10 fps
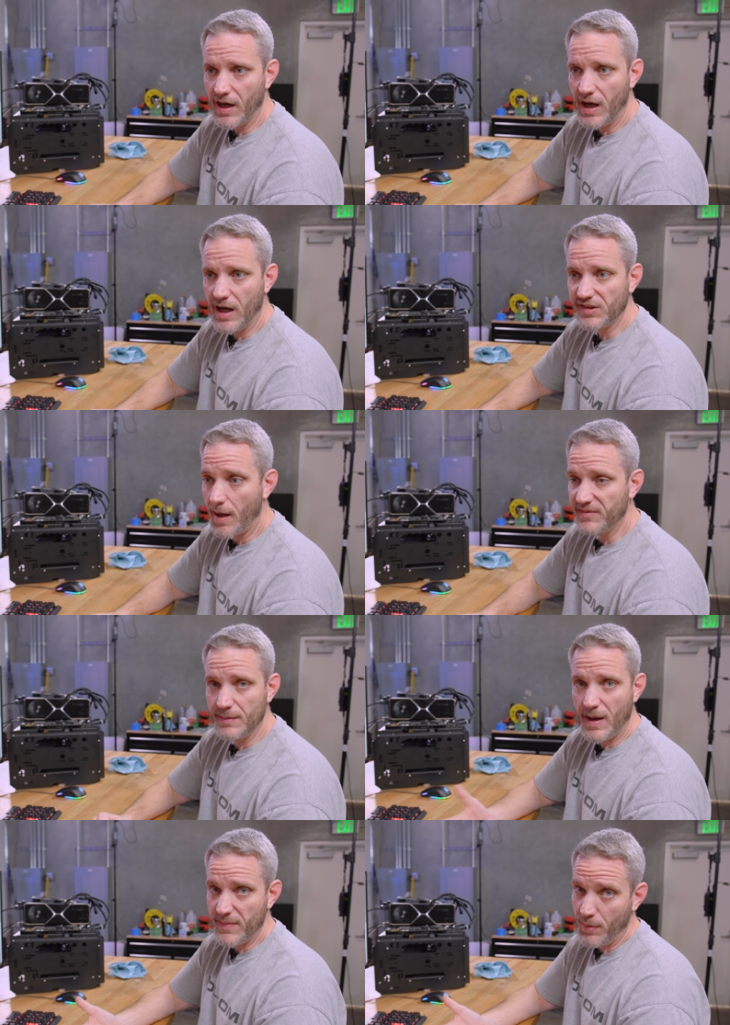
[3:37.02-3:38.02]
Uh, top
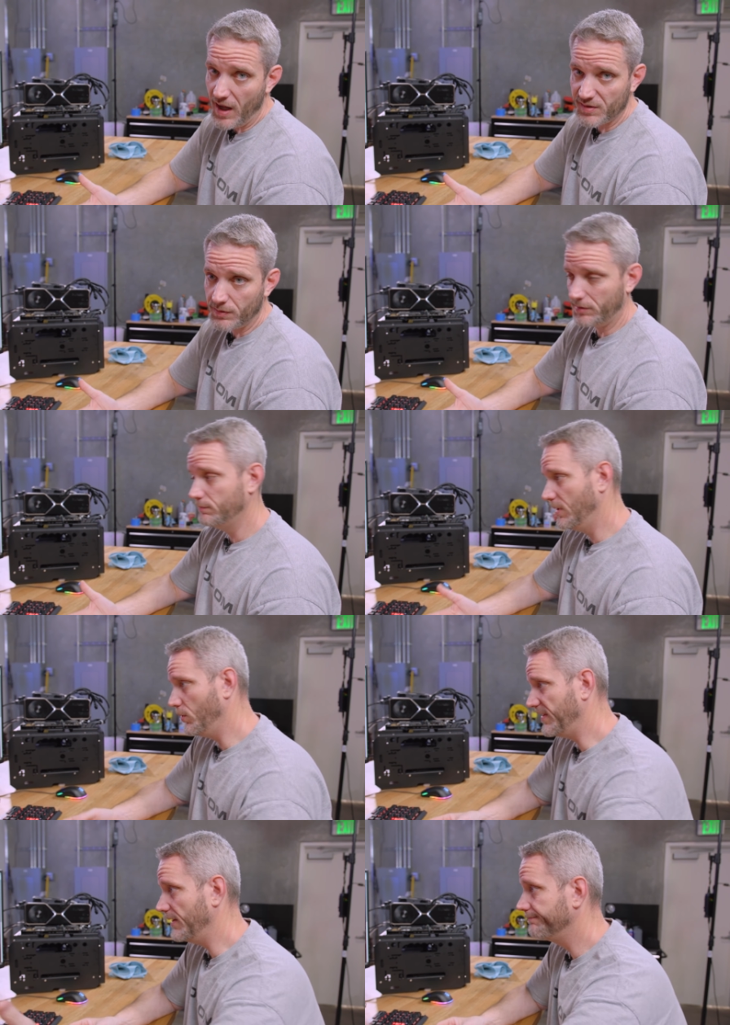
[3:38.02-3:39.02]
10 might be possible, but we'll
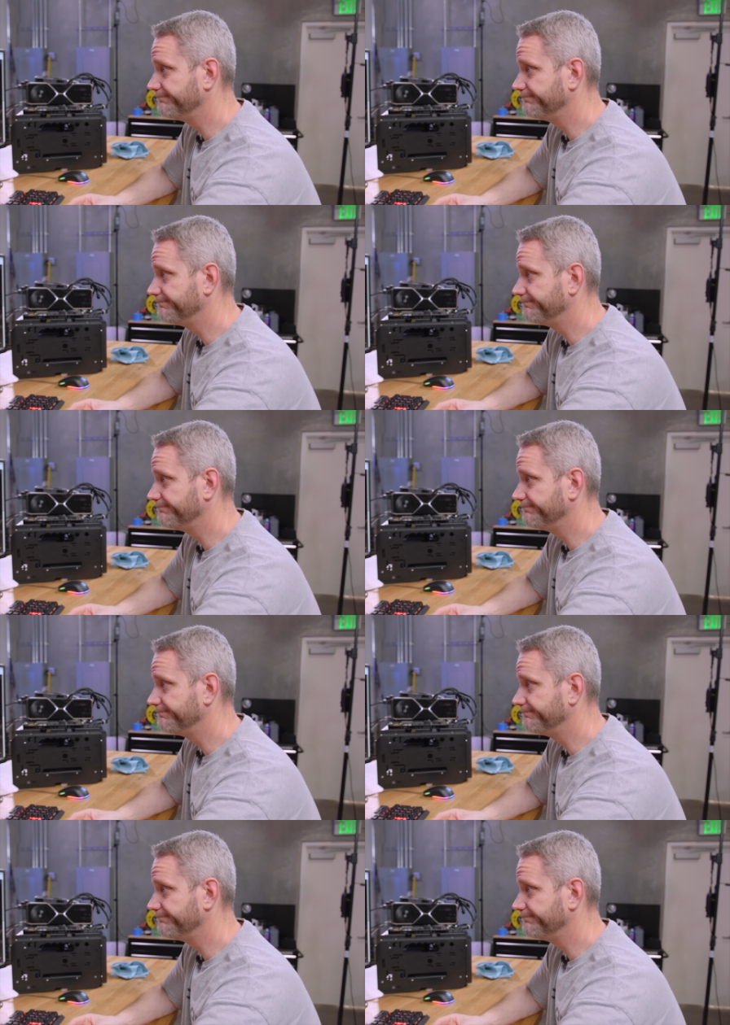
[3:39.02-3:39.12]
see.